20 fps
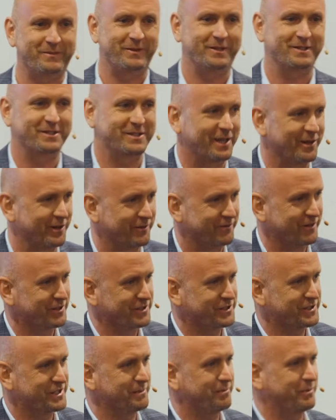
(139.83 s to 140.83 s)
It sounded very
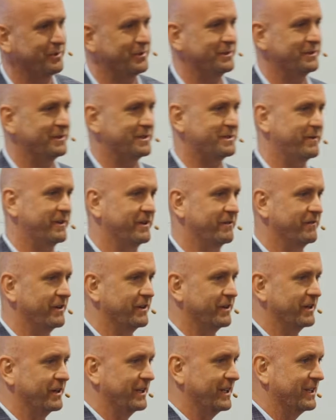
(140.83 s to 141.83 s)
simple. It's been a
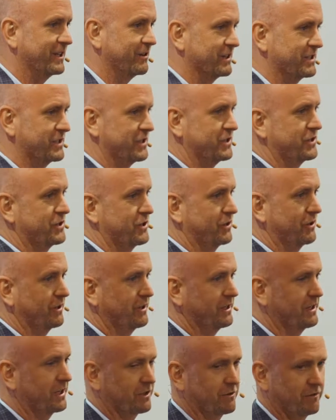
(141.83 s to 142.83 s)
very interesting
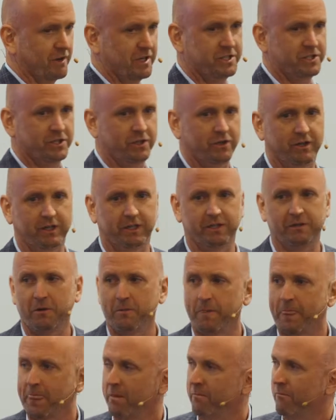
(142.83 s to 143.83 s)
journey and a great journey.
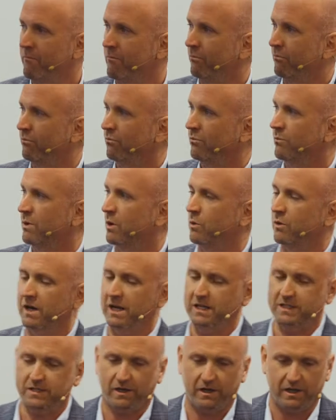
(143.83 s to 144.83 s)
But where
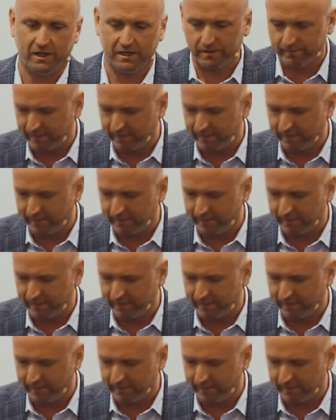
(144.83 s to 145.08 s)
I talk